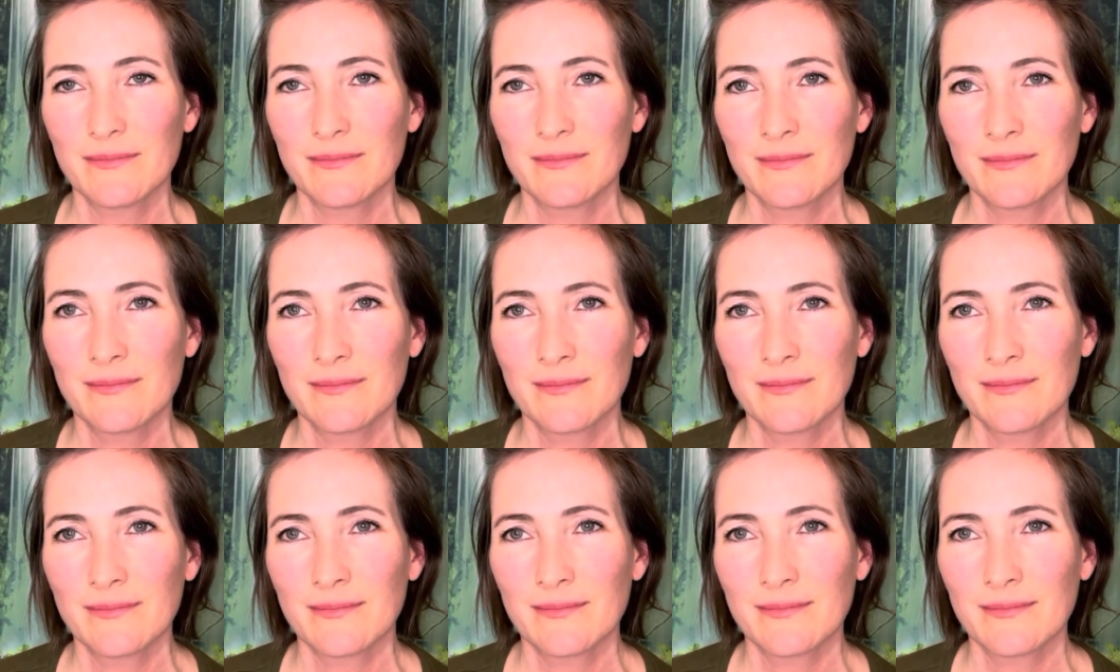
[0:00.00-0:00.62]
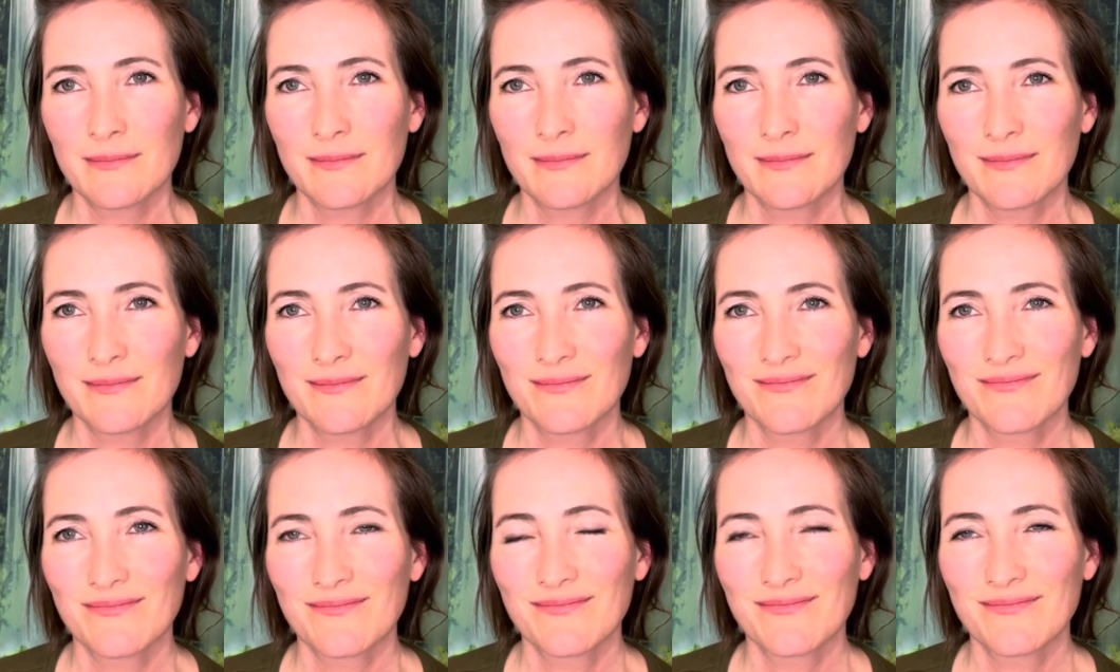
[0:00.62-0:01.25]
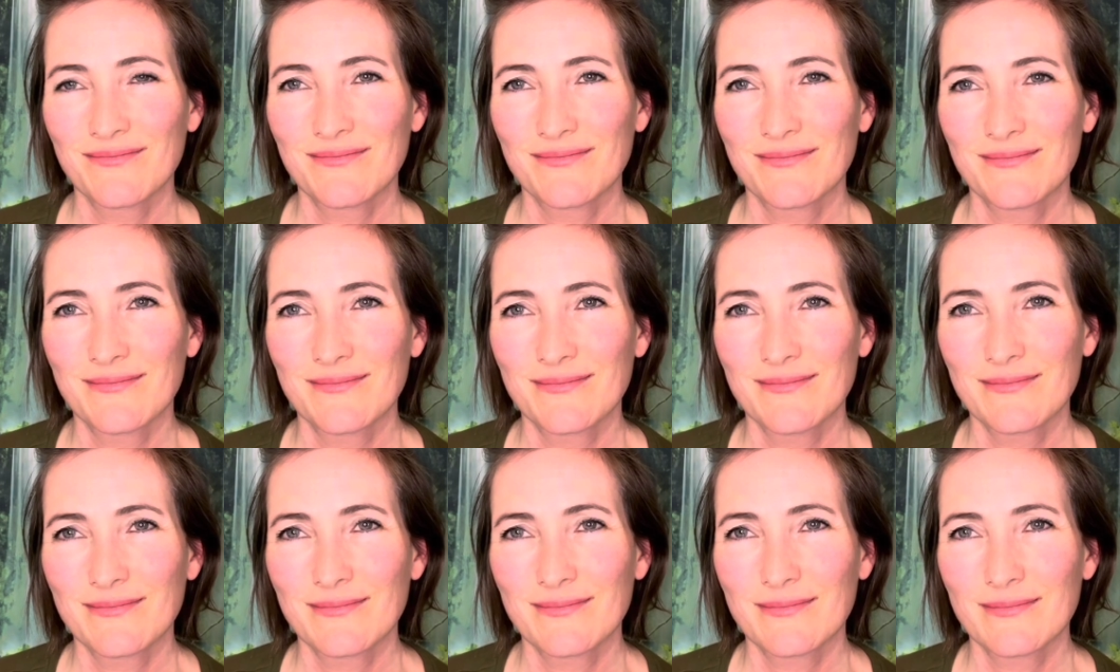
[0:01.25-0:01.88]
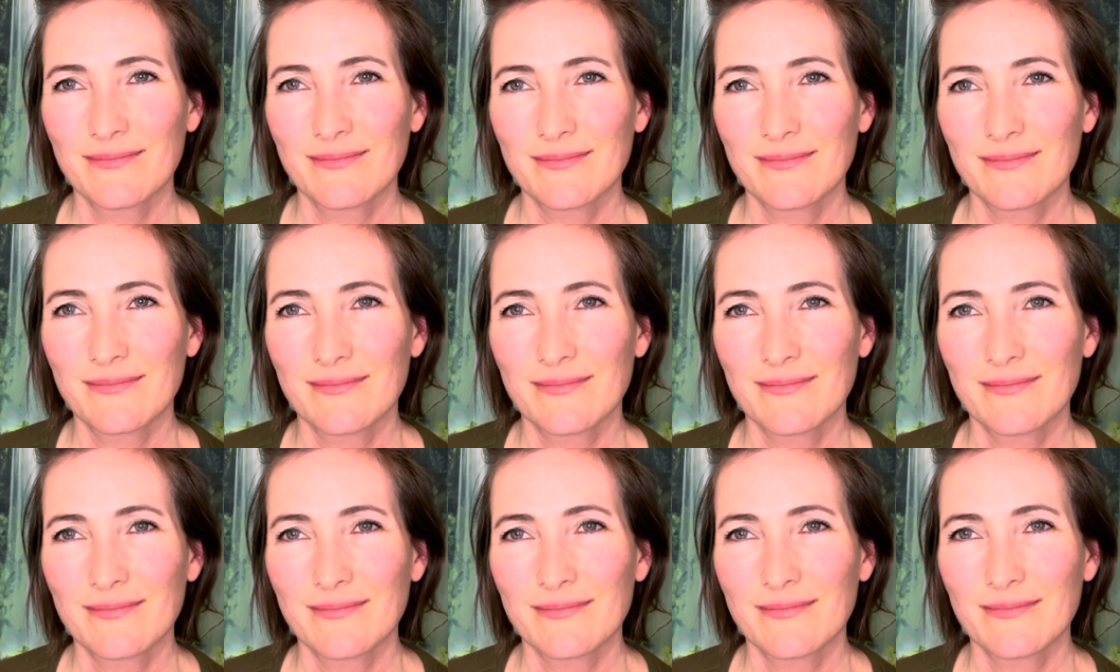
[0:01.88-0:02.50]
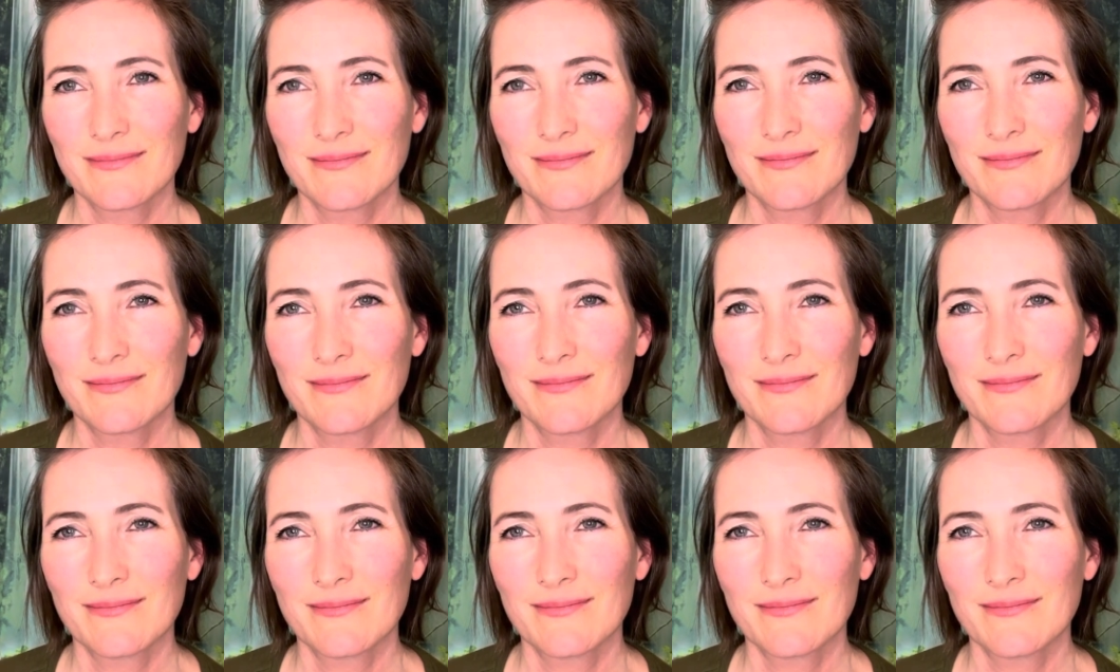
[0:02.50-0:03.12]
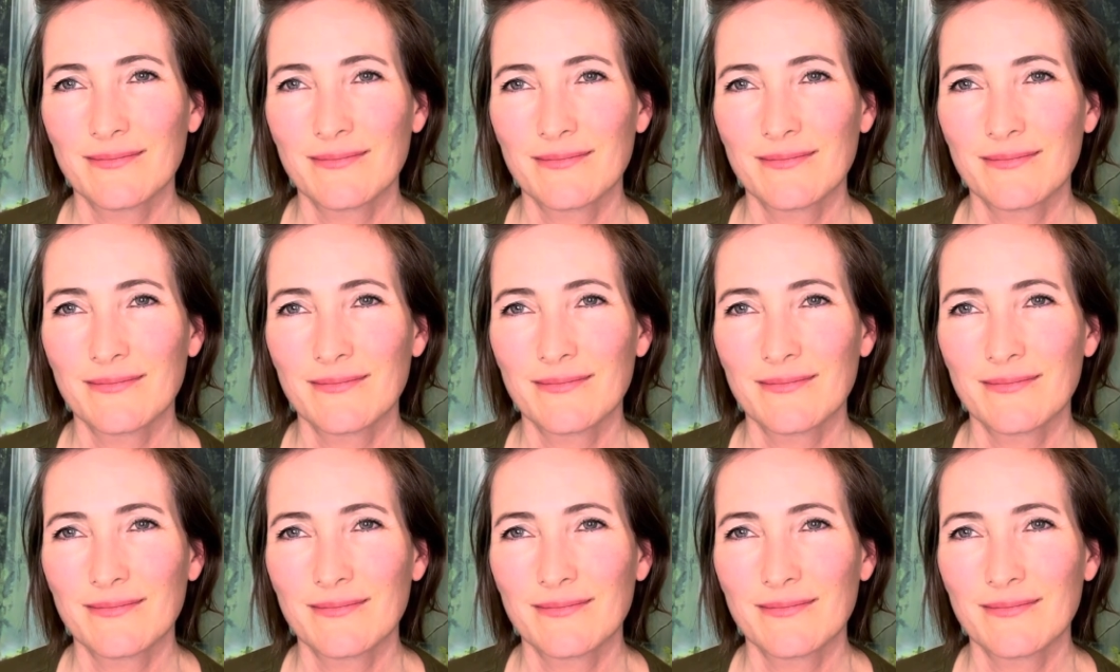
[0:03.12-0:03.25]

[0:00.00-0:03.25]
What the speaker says: [no speech]